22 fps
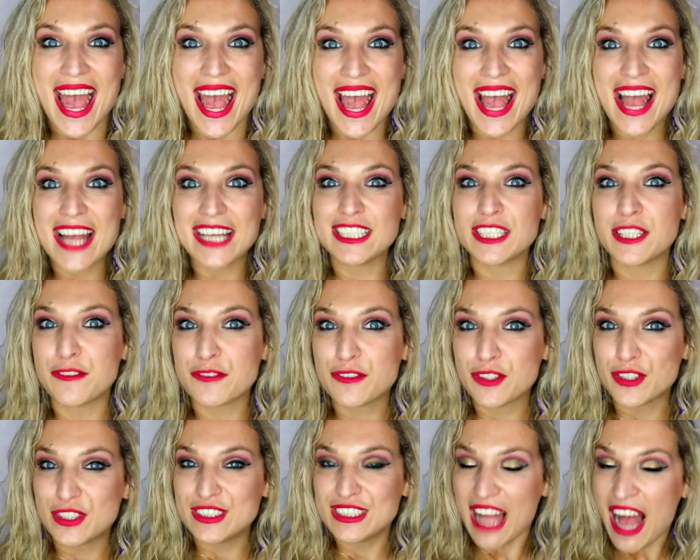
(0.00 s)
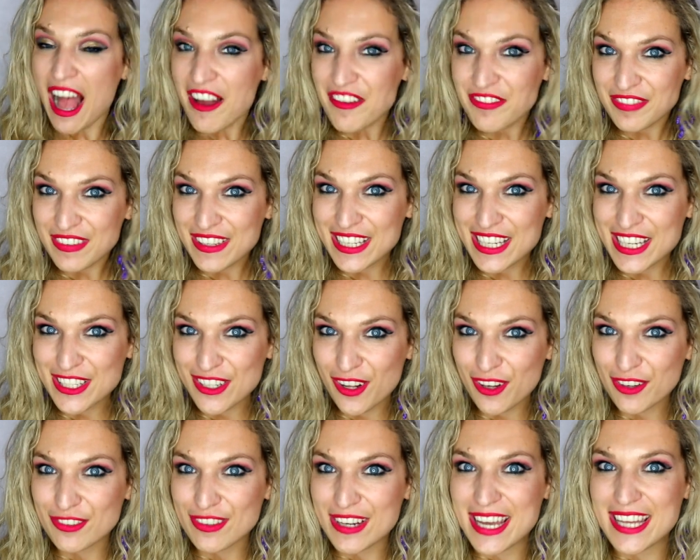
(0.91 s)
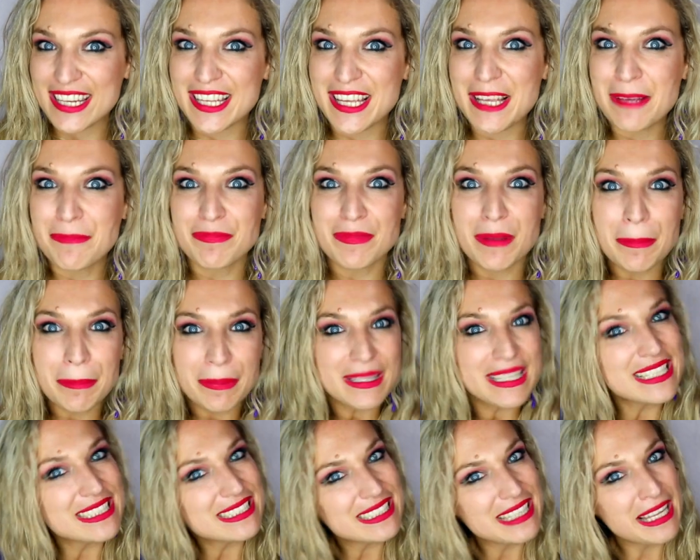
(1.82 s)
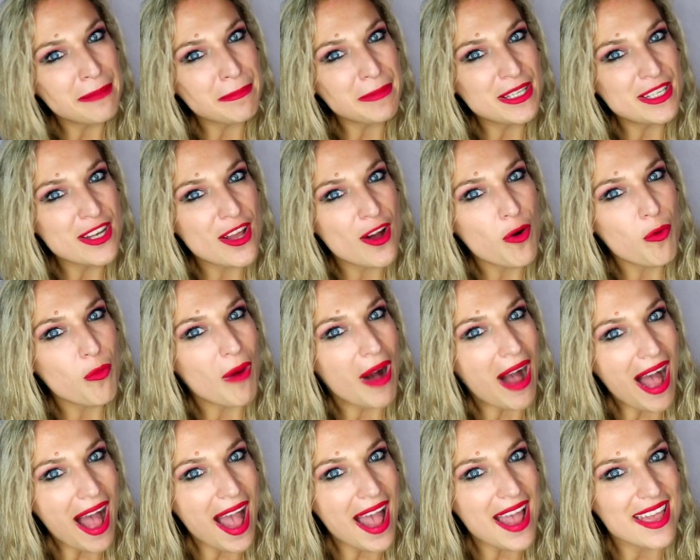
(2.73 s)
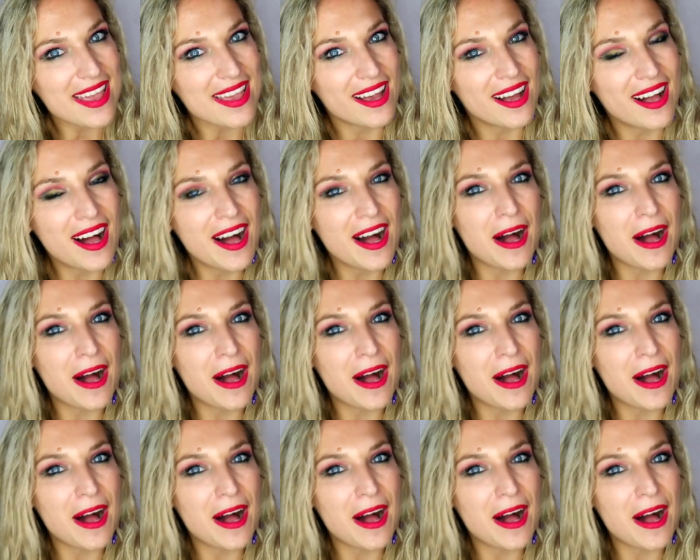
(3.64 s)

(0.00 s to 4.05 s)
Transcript: And if you're not vegan already, please let me know why.